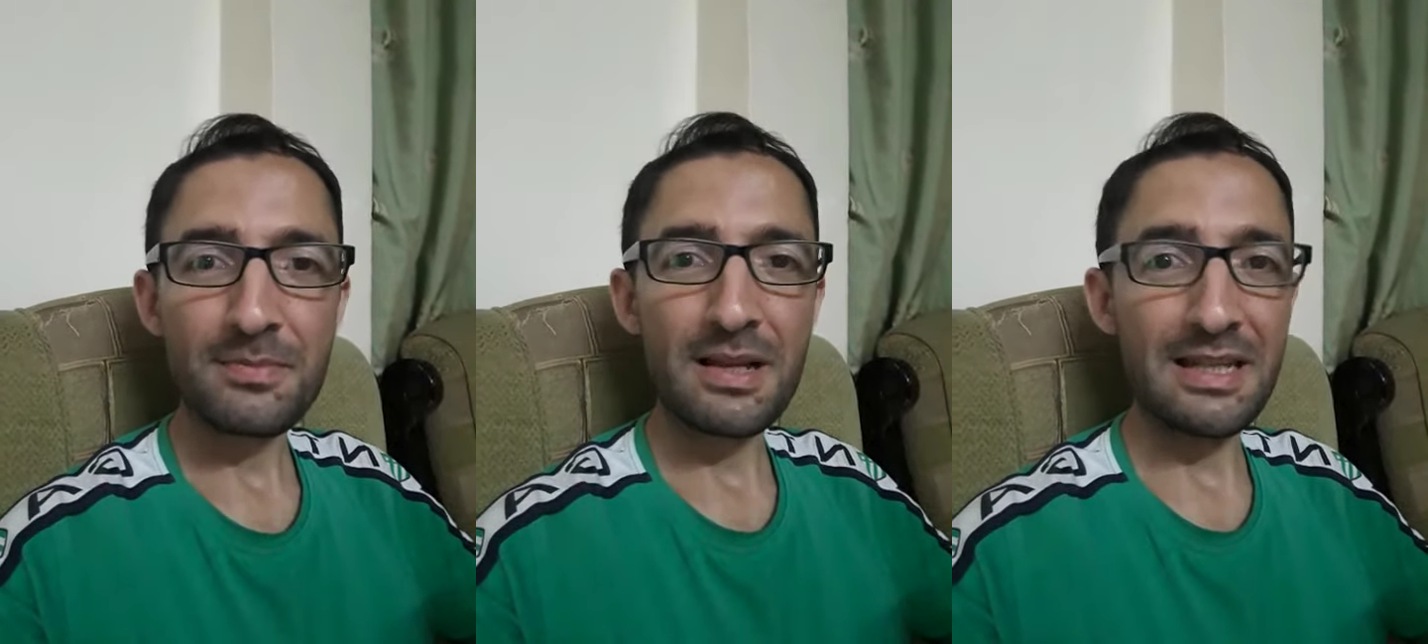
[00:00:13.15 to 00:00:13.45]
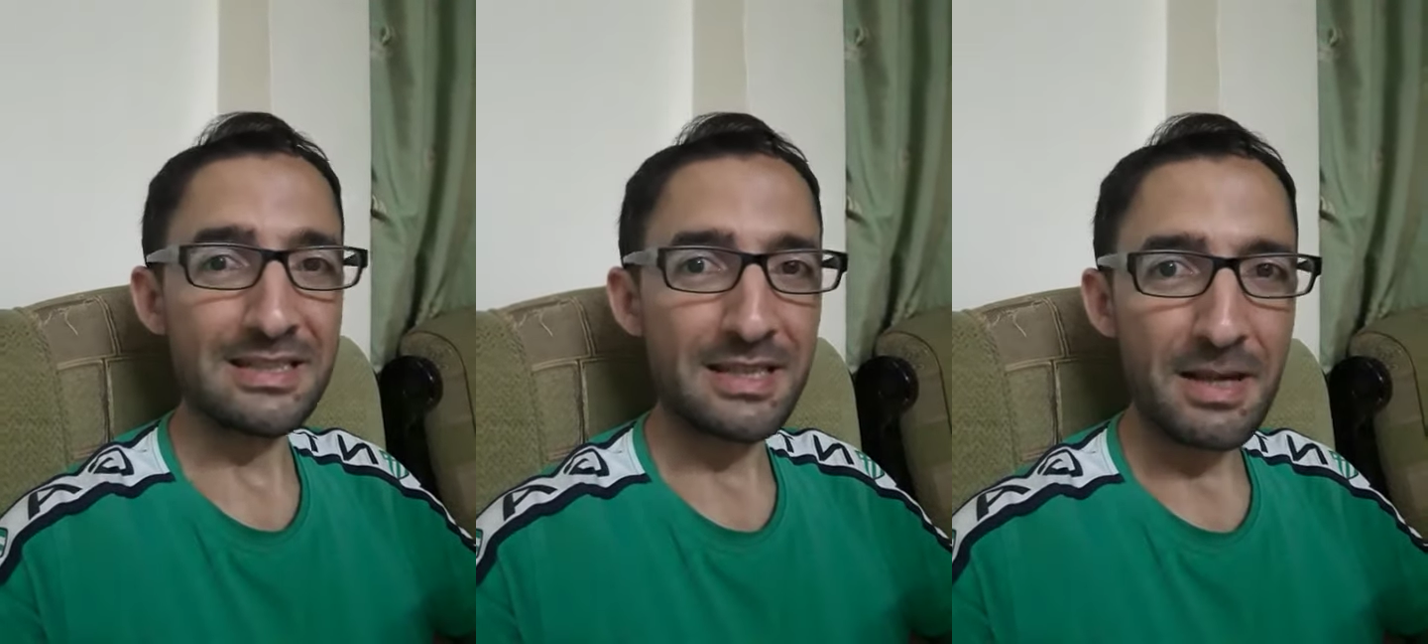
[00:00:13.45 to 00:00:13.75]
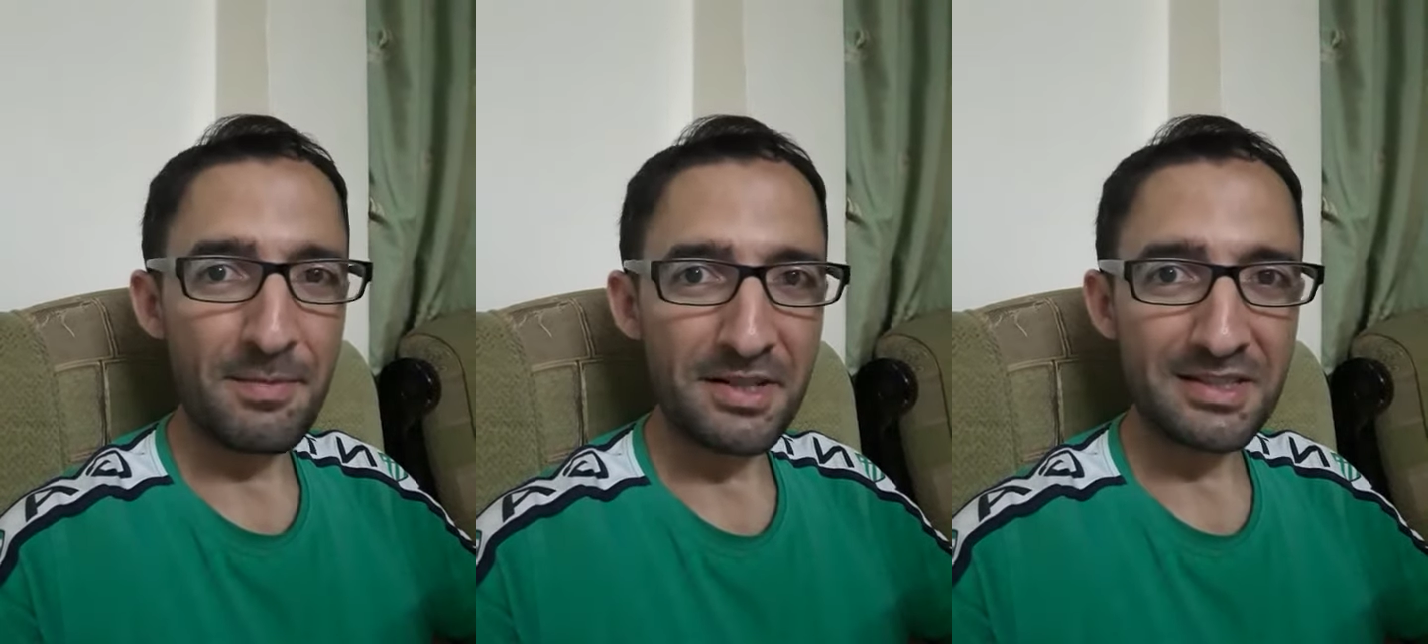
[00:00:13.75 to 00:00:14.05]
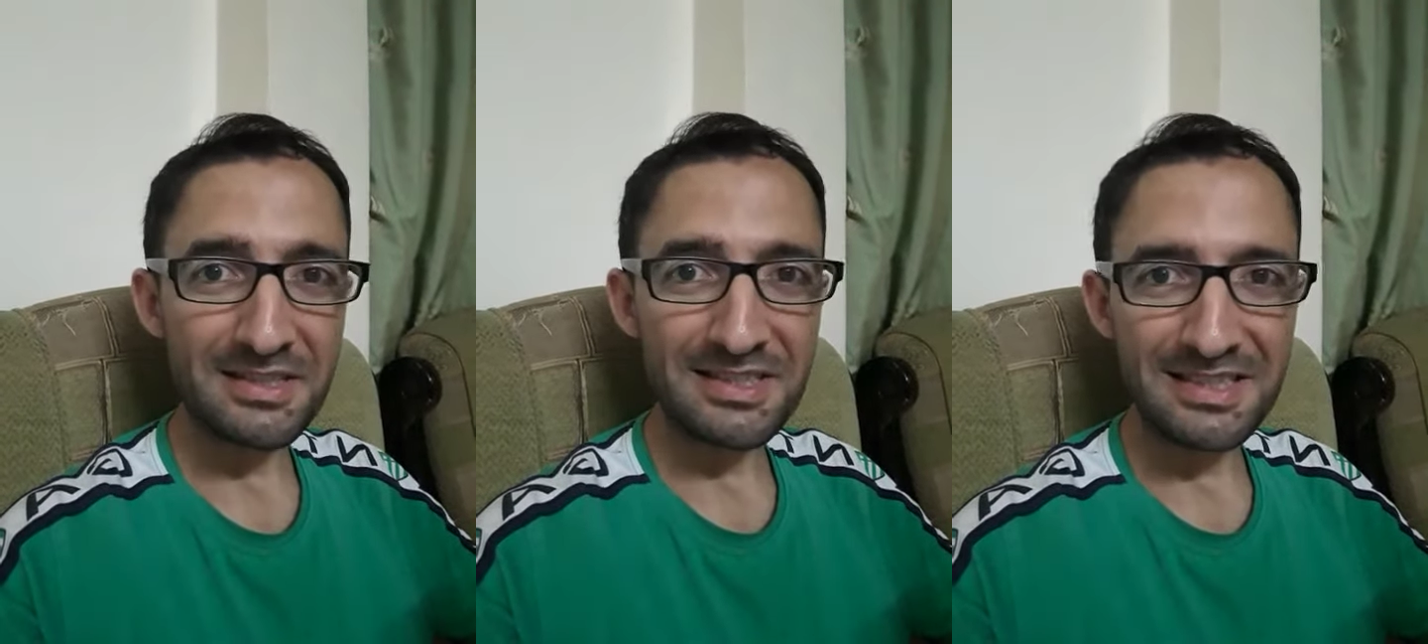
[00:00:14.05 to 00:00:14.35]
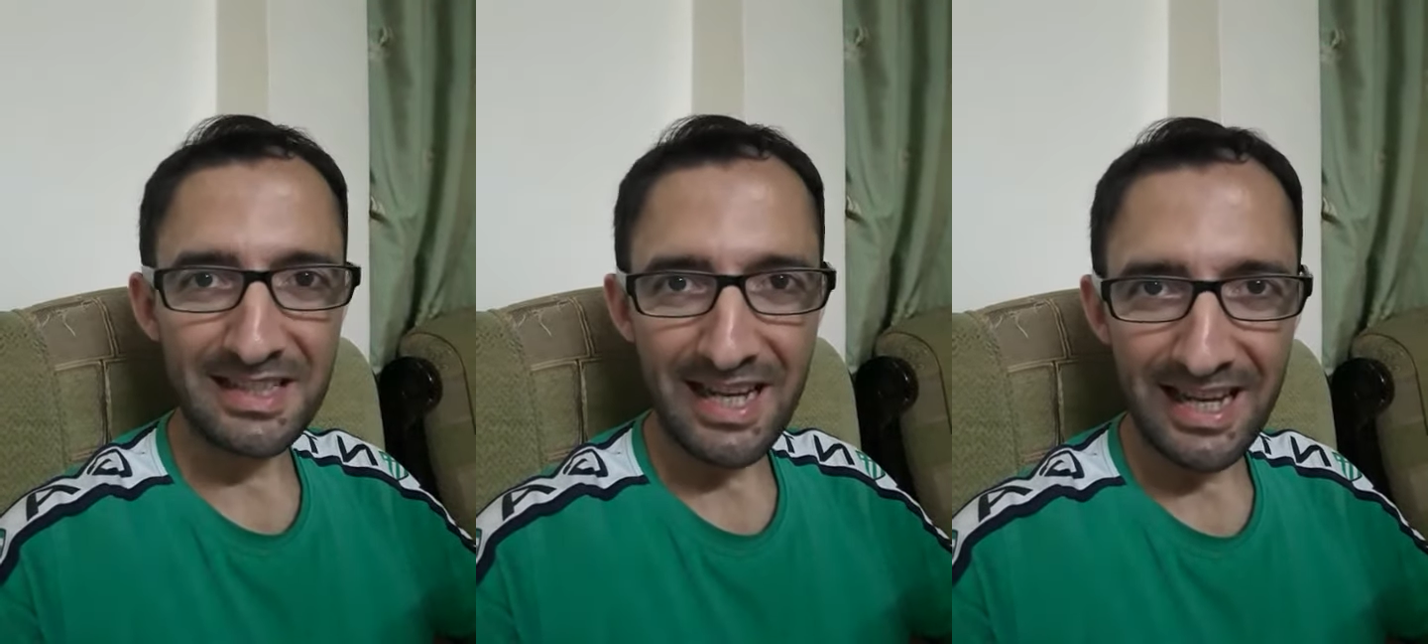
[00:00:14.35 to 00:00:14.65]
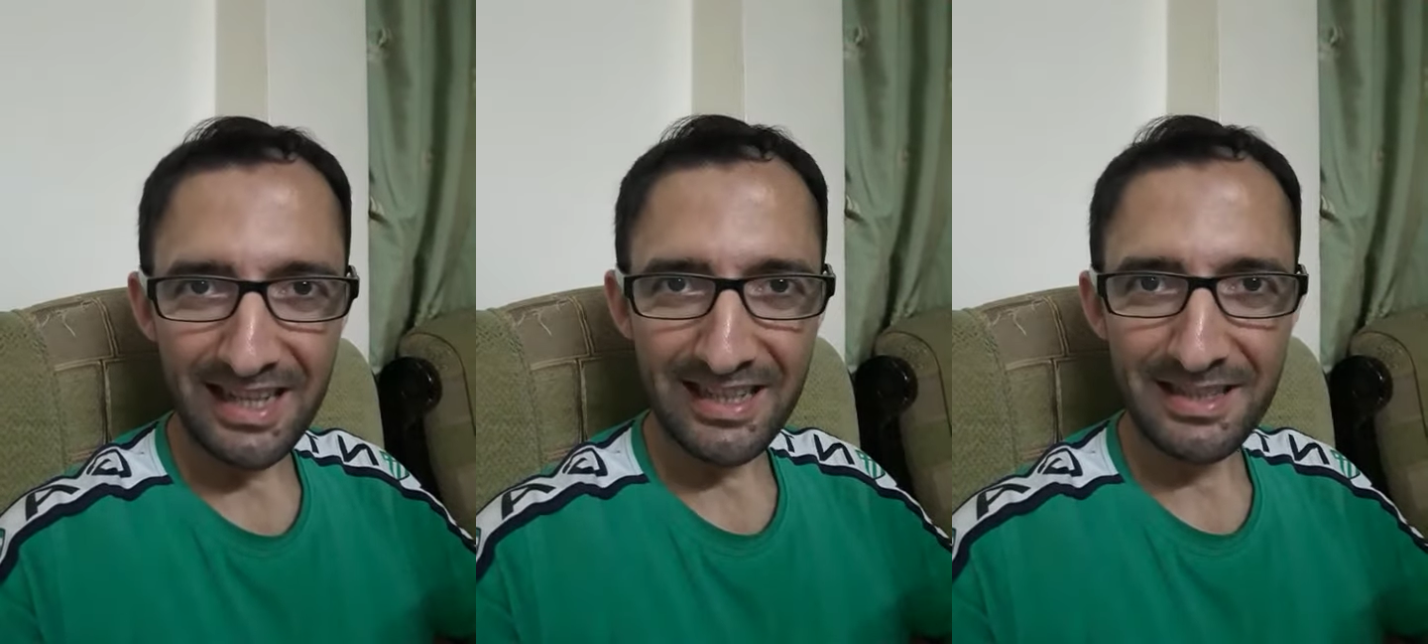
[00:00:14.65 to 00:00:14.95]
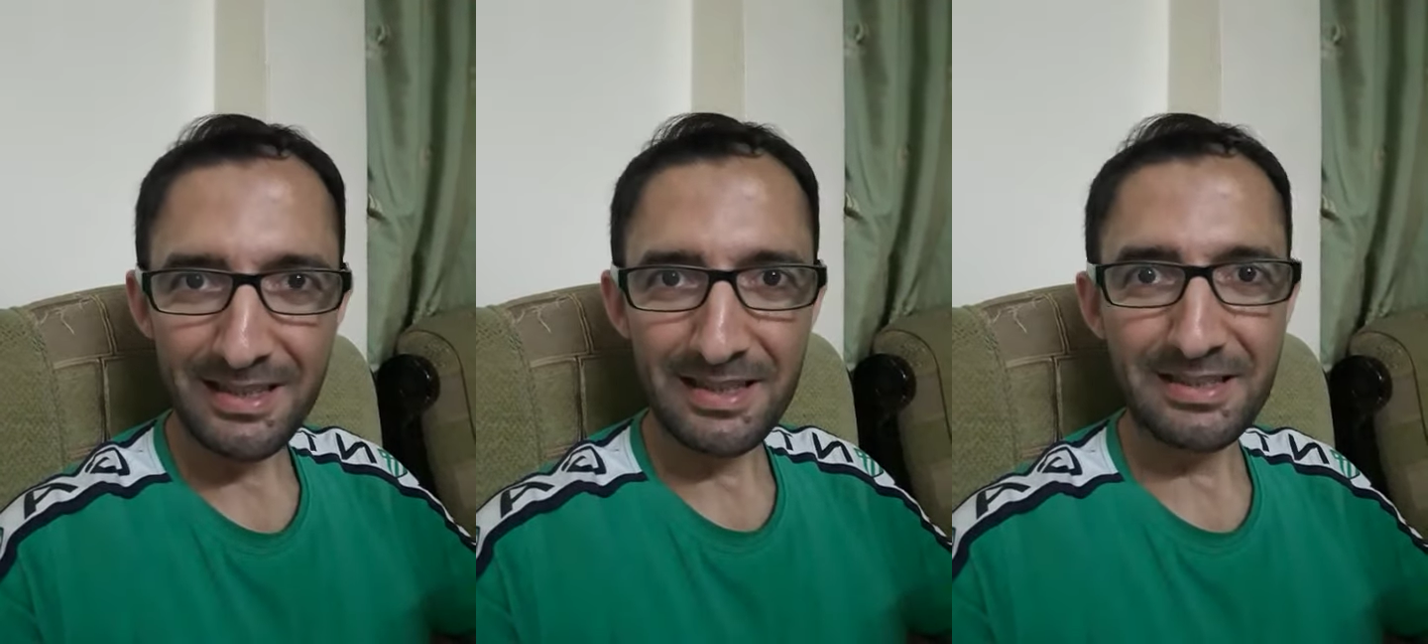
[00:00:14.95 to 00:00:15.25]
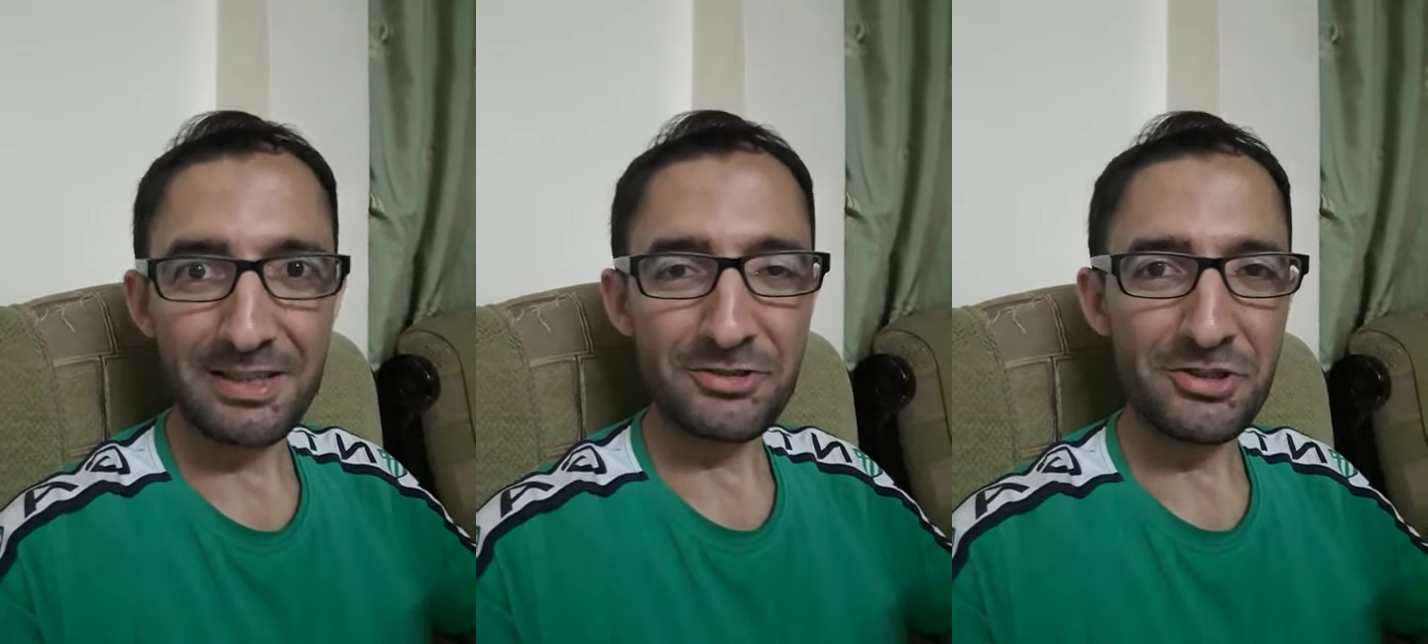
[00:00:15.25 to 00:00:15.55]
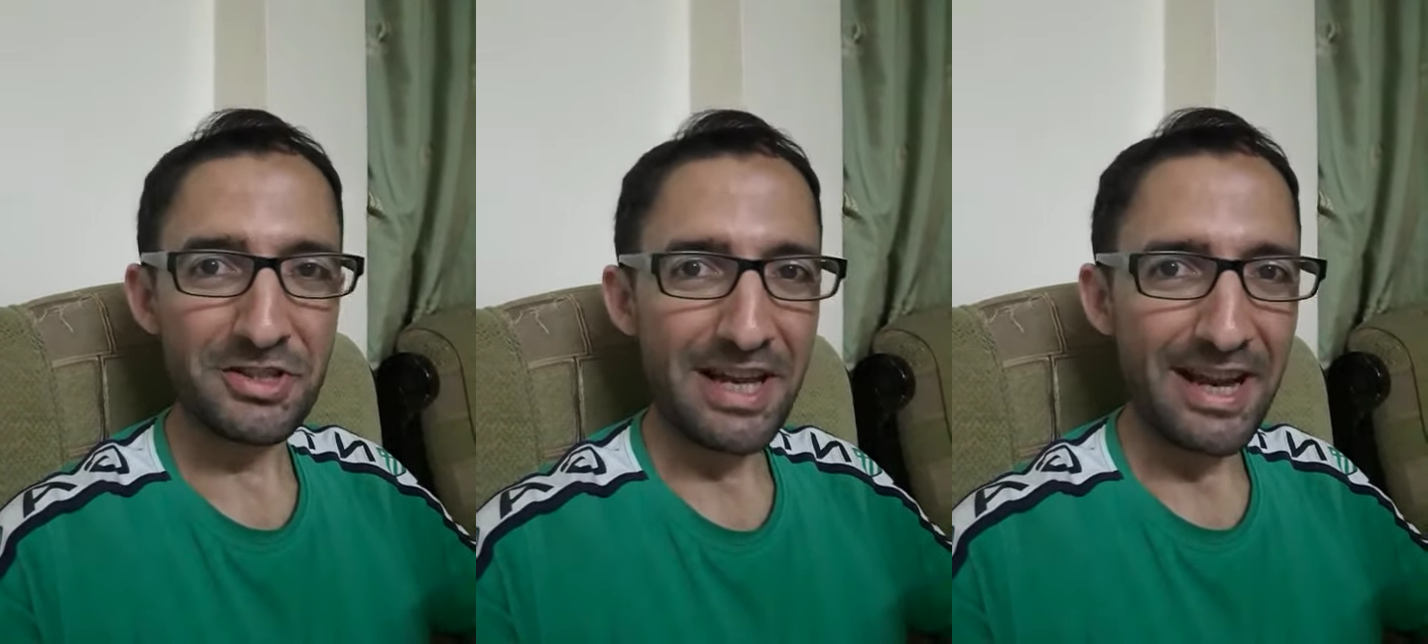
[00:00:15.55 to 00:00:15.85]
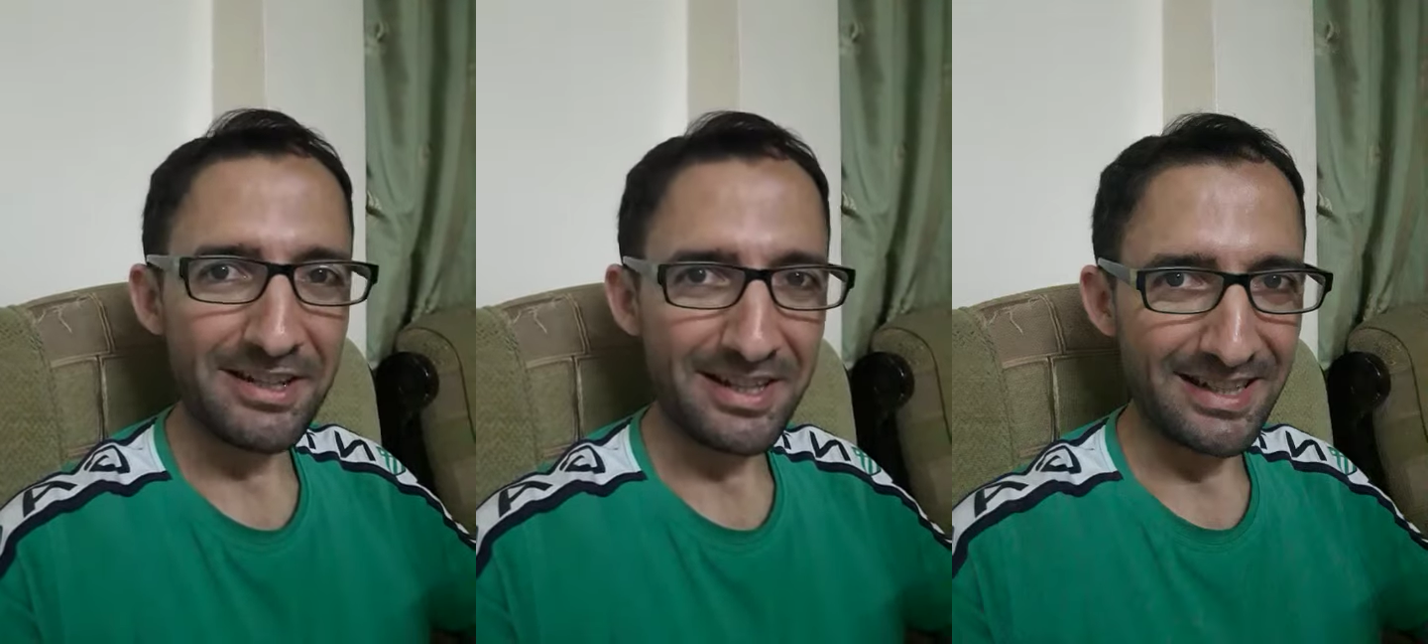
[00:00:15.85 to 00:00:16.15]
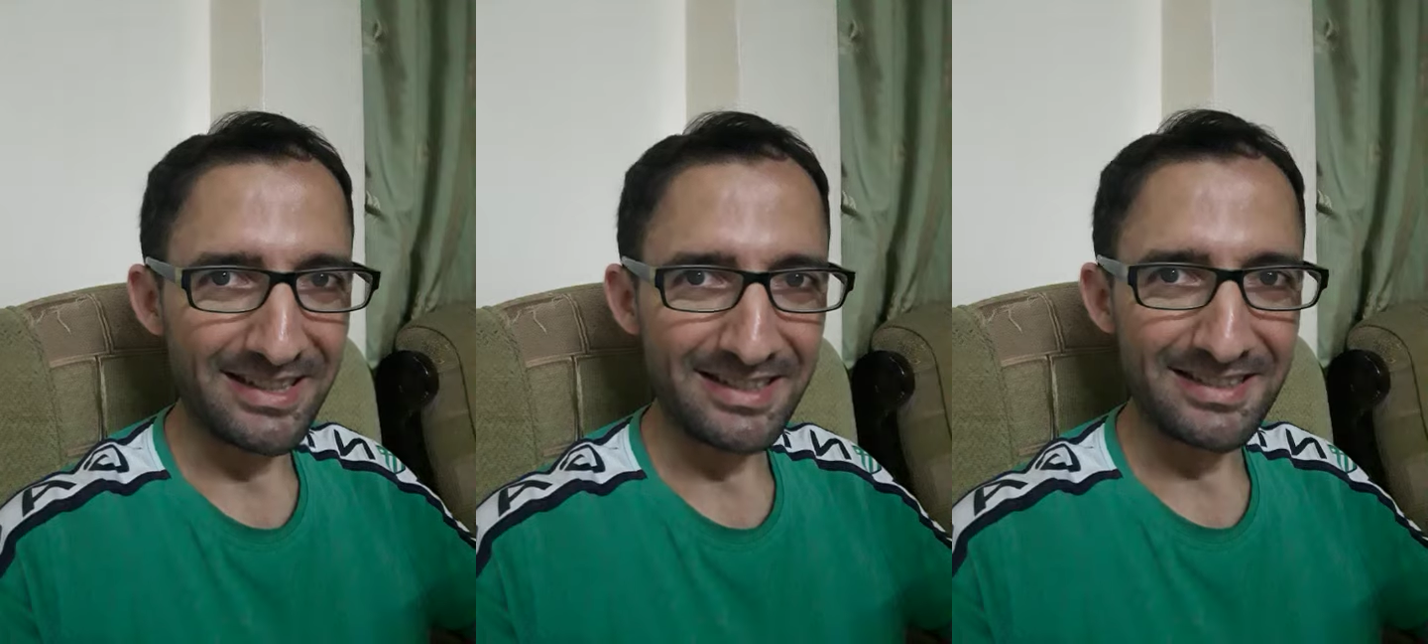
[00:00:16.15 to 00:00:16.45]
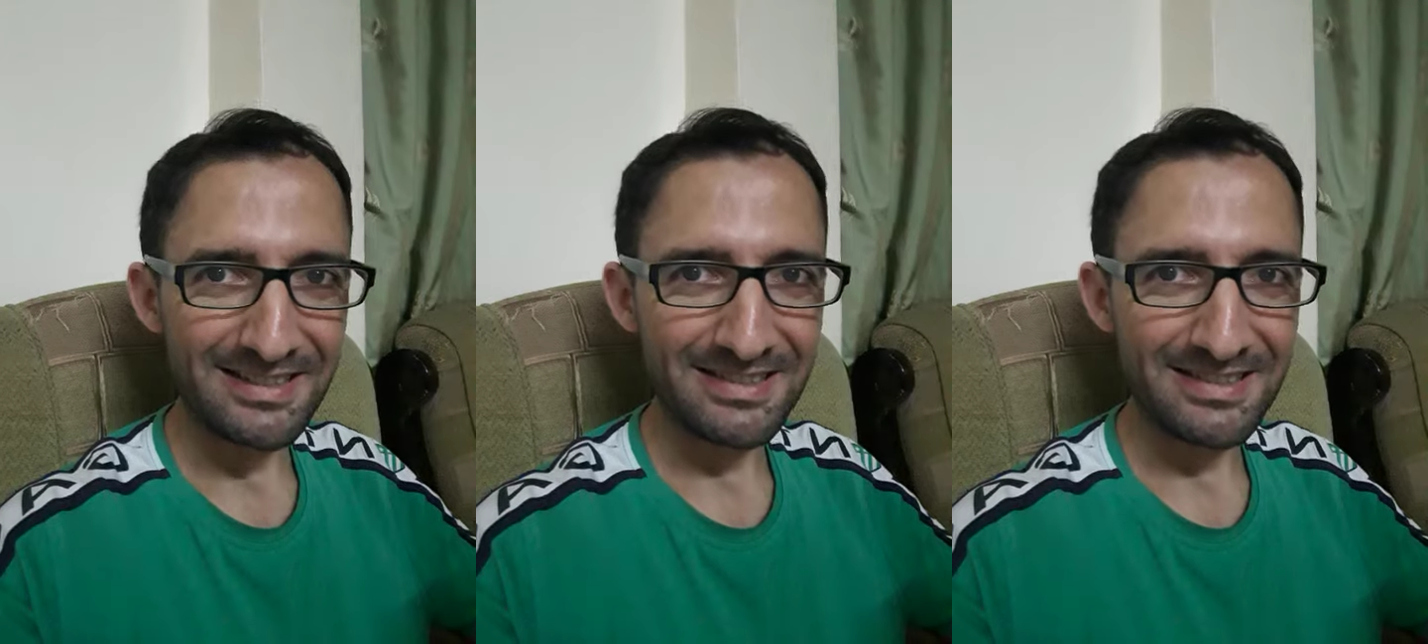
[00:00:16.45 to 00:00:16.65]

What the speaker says: as the Americans say, Dictionary.